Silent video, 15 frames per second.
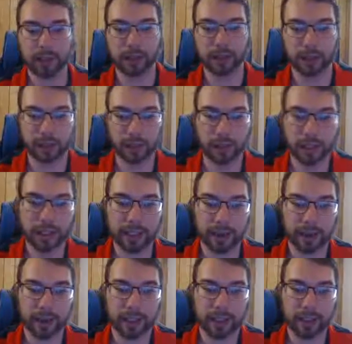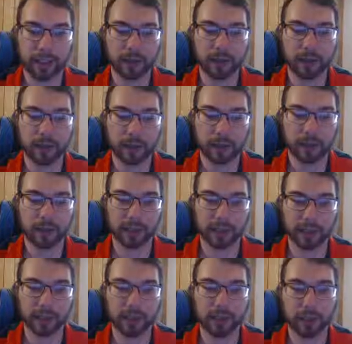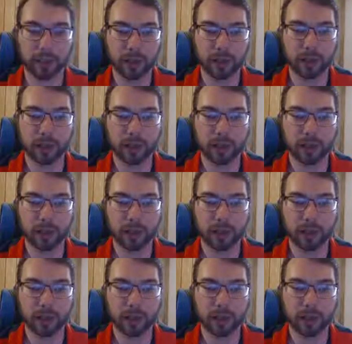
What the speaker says: So we're going to get rid of his unicorn.